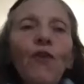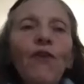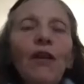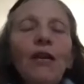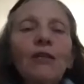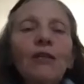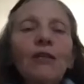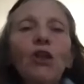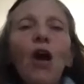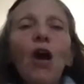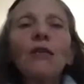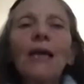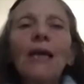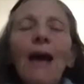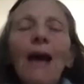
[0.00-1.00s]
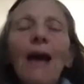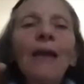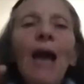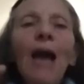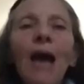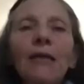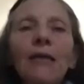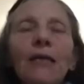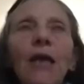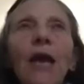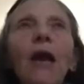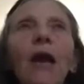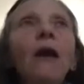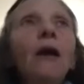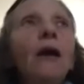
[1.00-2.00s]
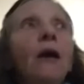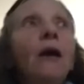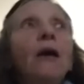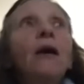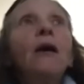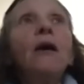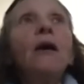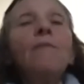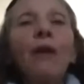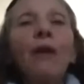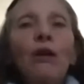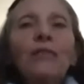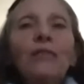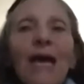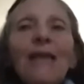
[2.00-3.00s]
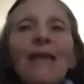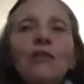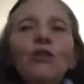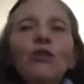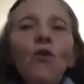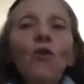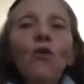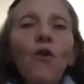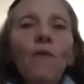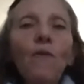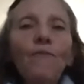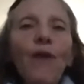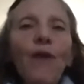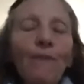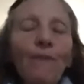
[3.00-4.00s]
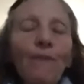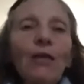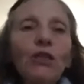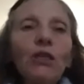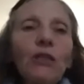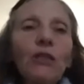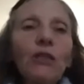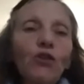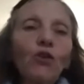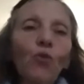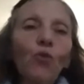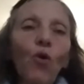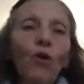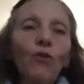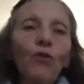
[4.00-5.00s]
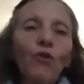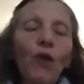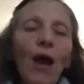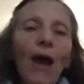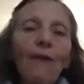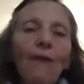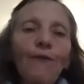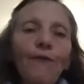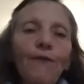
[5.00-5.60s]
it's not coming out and going, because that's your vibration that you walk through life